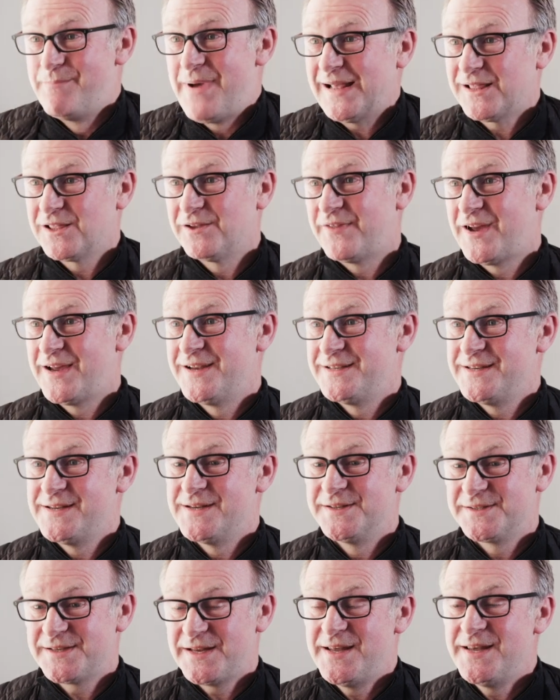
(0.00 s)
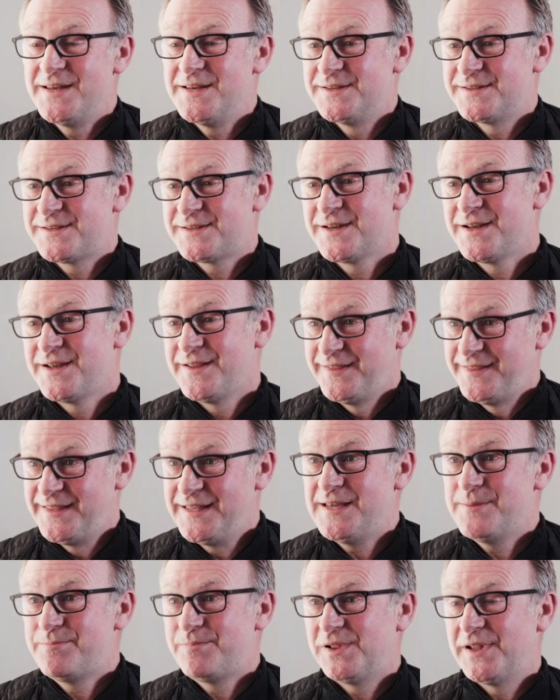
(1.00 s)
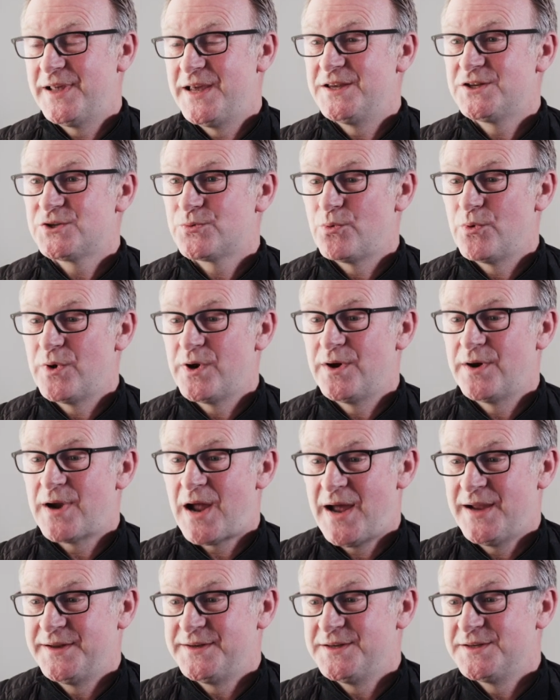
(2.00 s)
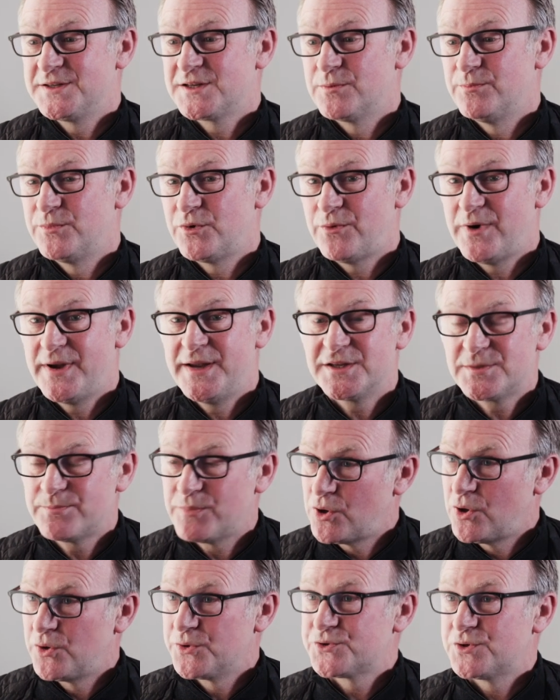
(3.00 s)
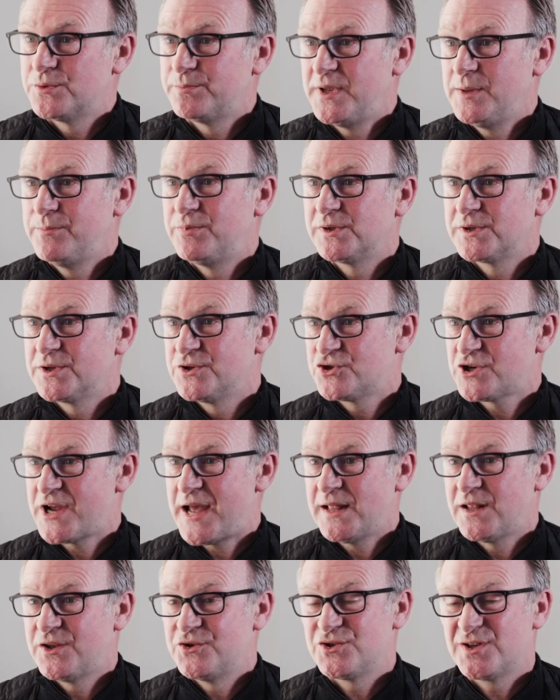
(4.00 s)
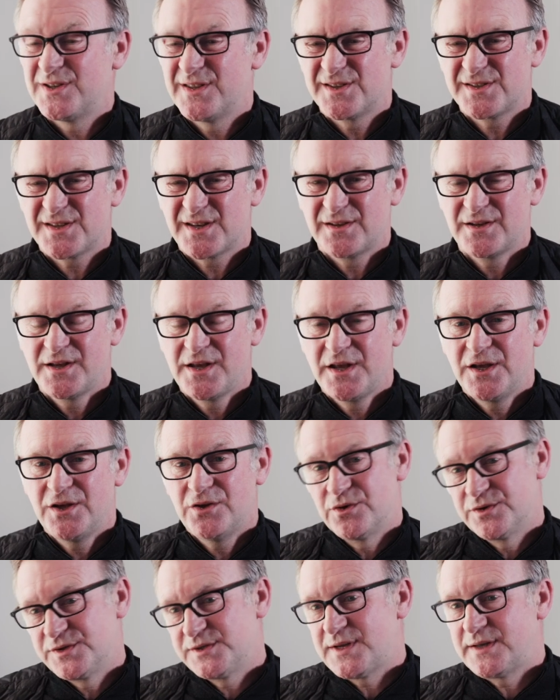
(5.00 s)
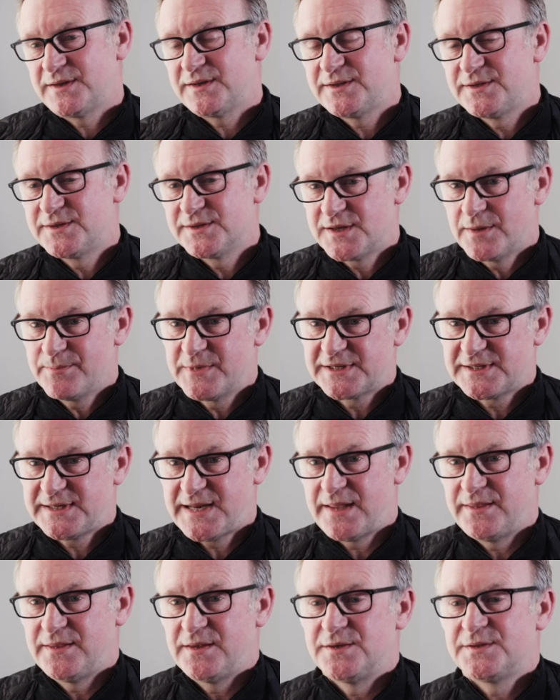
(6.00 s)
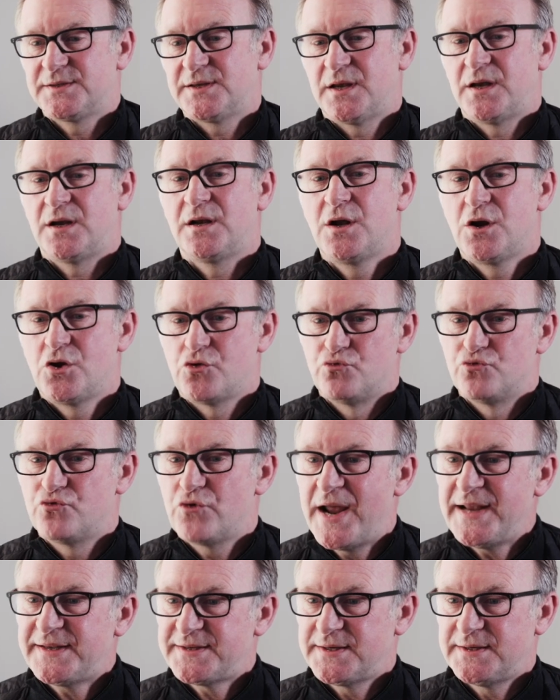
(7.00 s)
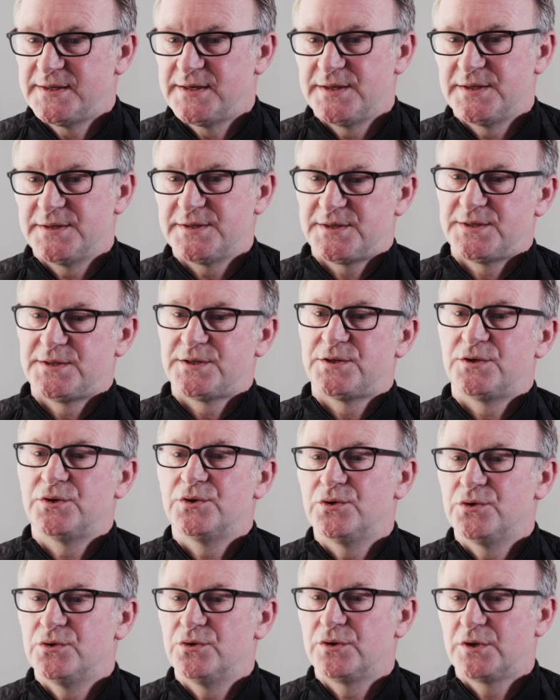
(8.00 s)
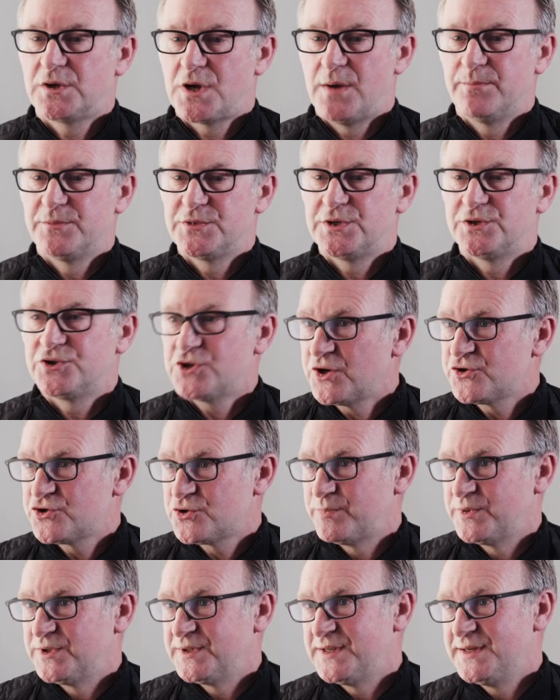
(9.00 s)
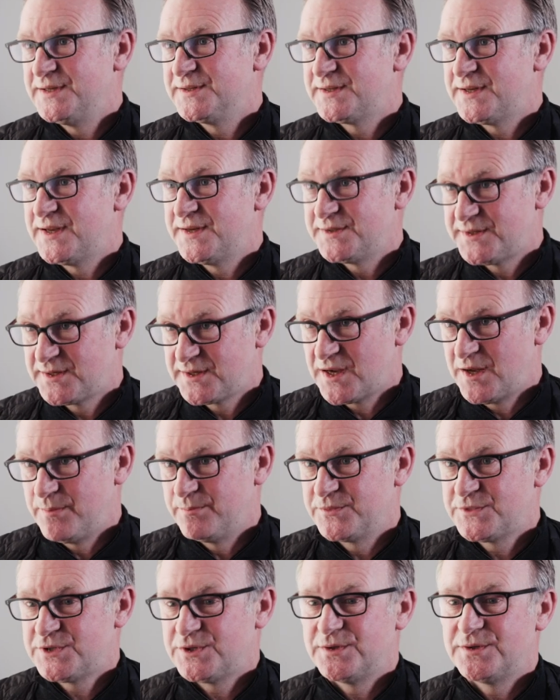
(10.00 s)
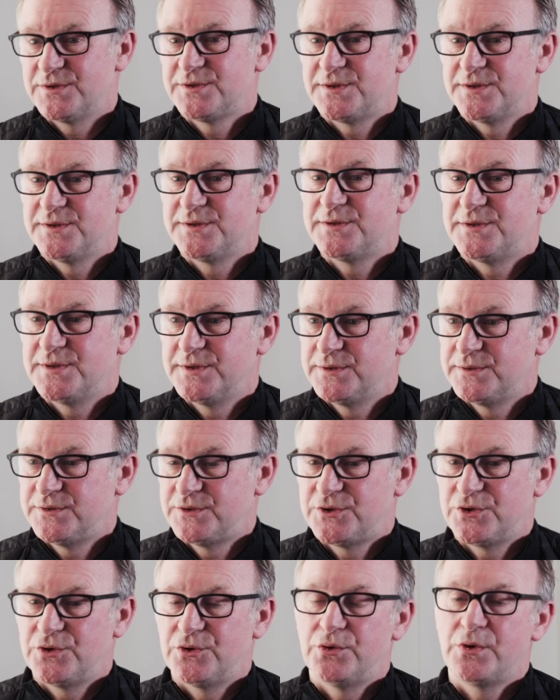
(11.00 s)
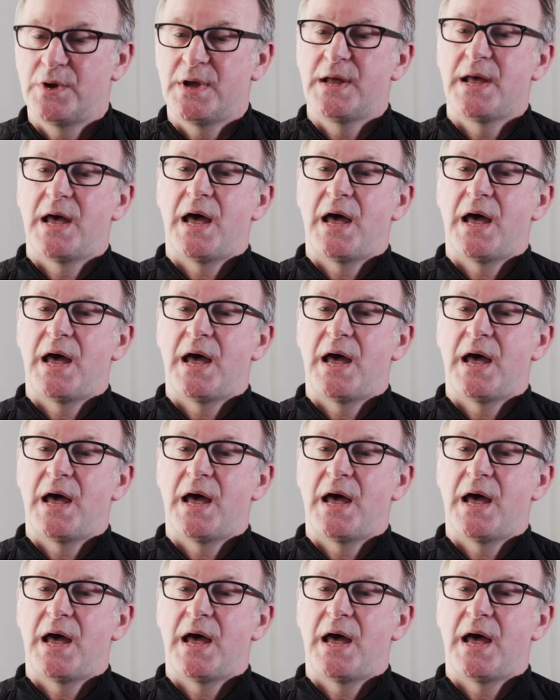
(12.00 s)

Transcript: Battle of Ideas is the place where ideas can be raised, but also people can challenge. And to some extent, there's a reticence to come to judgment these days, to come to